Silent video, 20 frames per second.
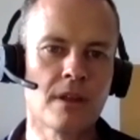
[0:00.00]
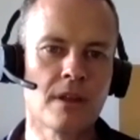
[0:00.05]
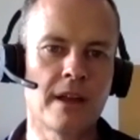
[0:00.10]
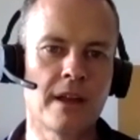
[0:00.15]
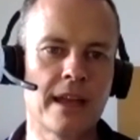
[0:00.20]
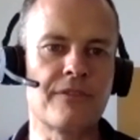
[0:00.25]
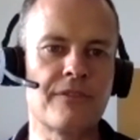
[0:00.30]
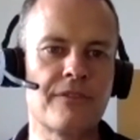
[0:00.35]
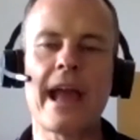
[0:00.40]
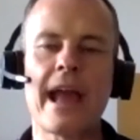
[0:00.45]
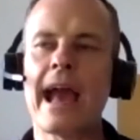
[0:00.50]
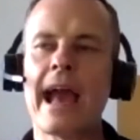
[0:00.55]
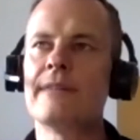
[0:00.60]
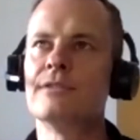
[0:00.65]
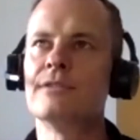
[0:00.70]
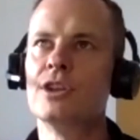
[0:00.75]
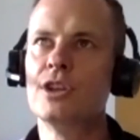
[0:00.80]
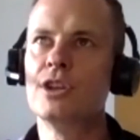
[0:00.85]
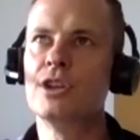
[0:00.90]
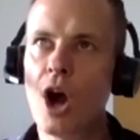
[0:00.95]
if they have
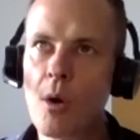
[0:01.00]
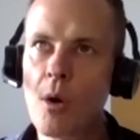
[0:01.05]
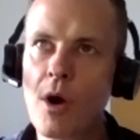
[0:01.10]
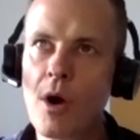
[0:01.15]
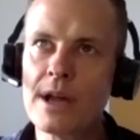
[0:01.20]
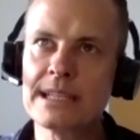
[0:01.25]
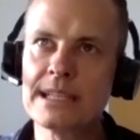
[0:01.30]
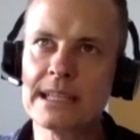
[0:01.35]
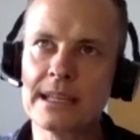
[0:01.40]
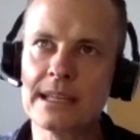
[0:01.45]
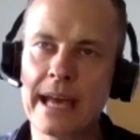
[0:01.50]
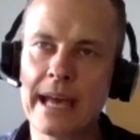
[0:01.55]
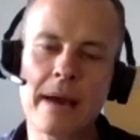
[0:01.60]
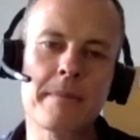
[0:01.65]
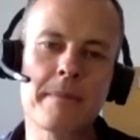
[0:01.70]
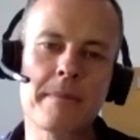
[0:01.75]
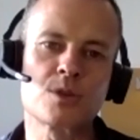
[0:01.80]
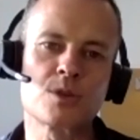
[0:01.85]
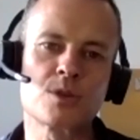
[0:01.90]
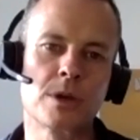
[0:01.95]
no idea how
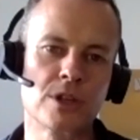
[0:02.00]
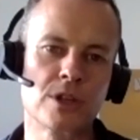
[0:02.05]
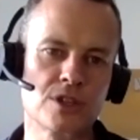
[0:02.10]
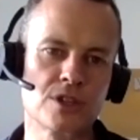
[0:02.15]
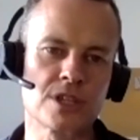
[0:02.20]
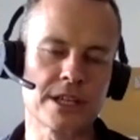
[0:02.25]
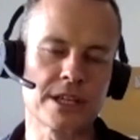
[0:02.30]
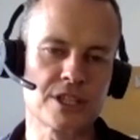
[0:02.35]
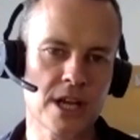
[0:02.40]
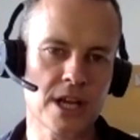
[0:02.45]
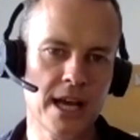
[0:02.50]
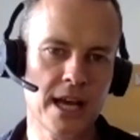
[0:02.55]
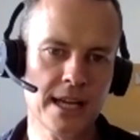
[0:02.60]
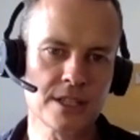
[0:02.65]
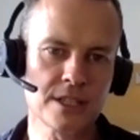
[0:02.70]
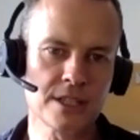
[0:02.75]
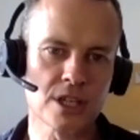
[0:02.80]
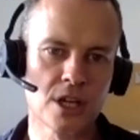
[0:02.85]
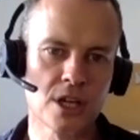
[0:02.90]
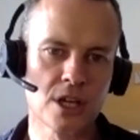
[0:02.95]
much we usually
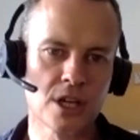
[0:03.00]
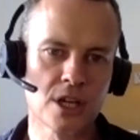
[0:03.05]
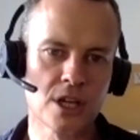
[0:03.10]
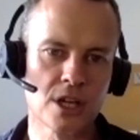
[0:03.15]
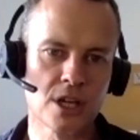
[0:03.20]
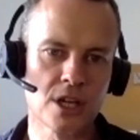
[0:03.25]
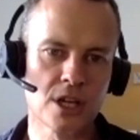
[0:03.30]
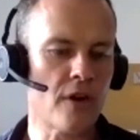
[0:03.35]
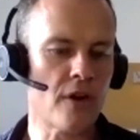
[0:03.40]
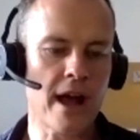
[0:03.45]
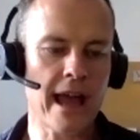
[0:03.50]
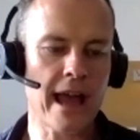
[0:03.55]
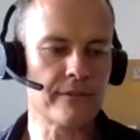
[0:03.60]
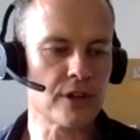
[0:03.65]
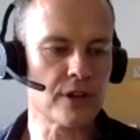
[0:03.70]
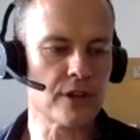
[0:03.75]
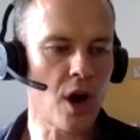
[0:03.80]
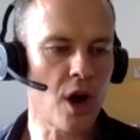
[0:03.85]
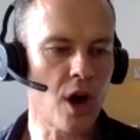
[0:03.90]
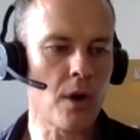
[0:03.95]
charge, or if I have
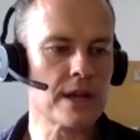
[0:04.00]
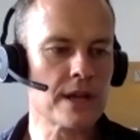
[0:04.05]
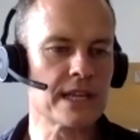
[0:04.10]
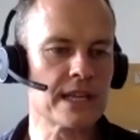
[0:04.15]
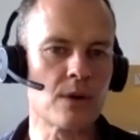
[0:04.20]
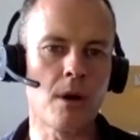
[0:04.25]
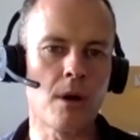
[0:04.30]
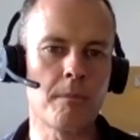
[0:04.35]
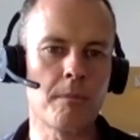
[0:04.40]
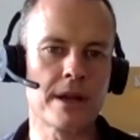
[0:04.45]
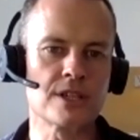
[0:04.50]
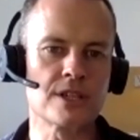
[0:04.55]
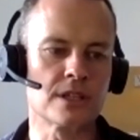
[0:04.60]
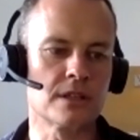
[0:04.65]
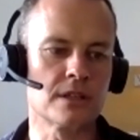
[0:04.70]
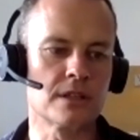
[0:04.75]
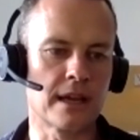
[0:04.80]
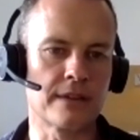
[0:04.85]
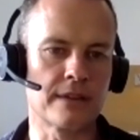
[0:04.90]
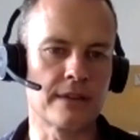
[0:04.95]
no idea what budget
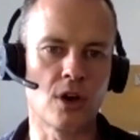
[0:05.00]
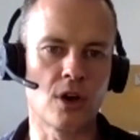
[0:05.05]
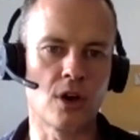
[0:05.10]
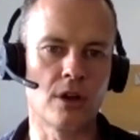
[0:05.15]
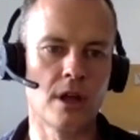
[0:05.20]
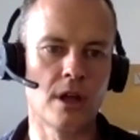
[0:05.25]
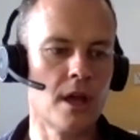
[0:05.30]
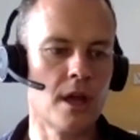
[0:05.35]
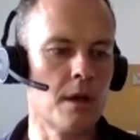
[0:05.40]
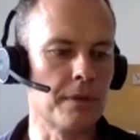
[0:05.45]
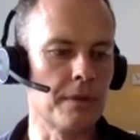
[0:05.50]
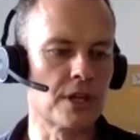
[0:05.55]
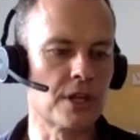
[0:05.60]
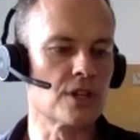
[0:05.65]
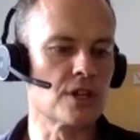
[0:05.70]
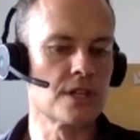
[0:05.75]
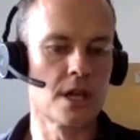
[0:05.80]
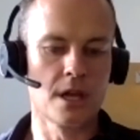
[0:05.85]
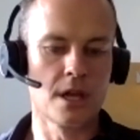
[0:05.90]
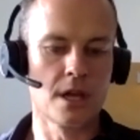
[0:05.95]
they've got,
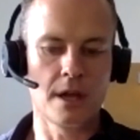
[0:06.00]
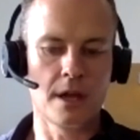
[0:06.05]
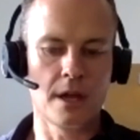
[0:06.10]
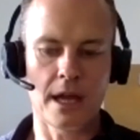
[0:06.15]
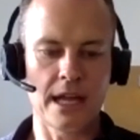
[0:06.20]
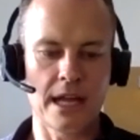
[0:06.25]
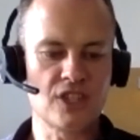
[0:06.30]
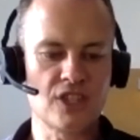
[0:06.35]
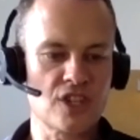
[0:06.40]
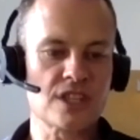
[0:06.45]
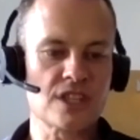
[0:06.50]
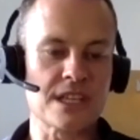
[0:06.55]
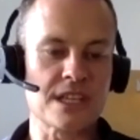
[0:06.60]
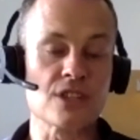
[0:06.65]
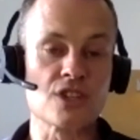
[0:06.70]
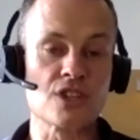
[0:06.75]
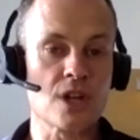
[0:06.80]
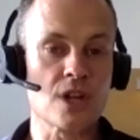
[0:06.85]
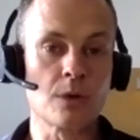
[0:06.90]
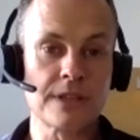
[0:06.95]
because it's just
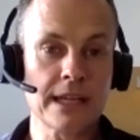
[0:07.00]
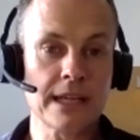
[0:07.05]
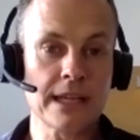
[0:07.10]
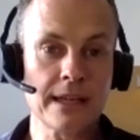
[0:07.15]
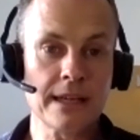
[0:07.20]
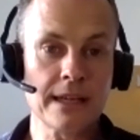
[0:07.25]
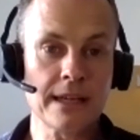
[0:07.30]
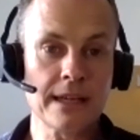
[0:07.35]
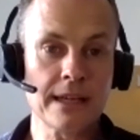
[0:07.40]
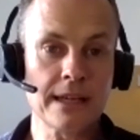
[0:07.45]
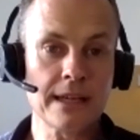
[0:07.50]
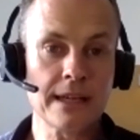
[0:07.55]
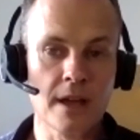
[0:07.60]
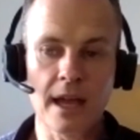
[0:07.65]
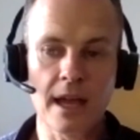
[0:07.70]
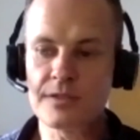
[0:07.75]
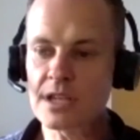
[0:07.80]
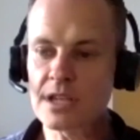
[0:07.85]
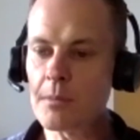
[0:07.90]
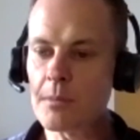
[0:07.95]
insulting.
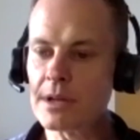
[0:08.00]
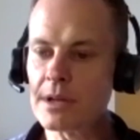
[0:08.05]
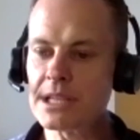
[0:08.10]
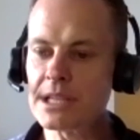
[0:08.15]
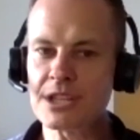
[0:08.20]
If someone's